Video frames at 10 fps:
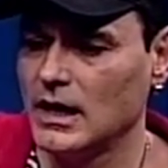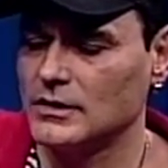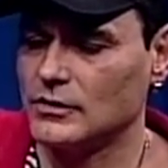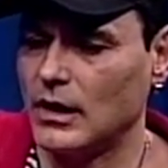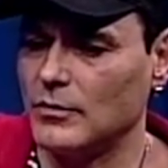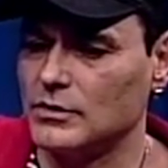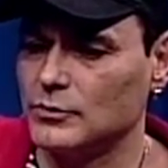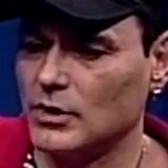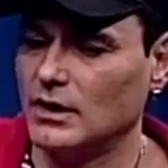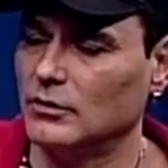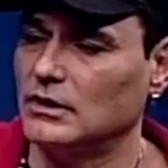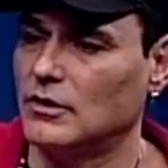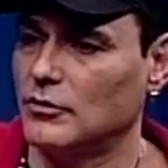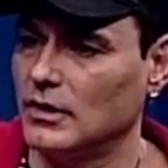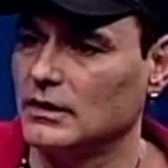So I was working with the
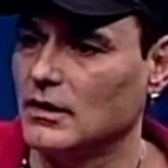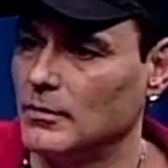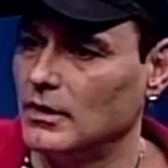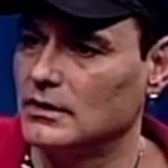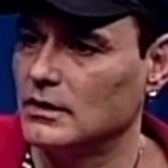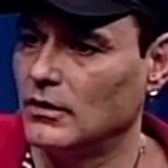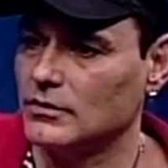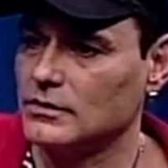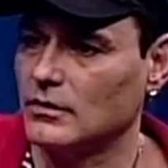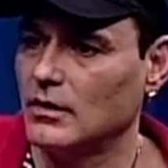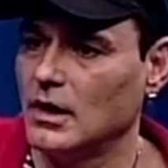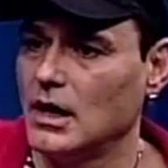Korean community also,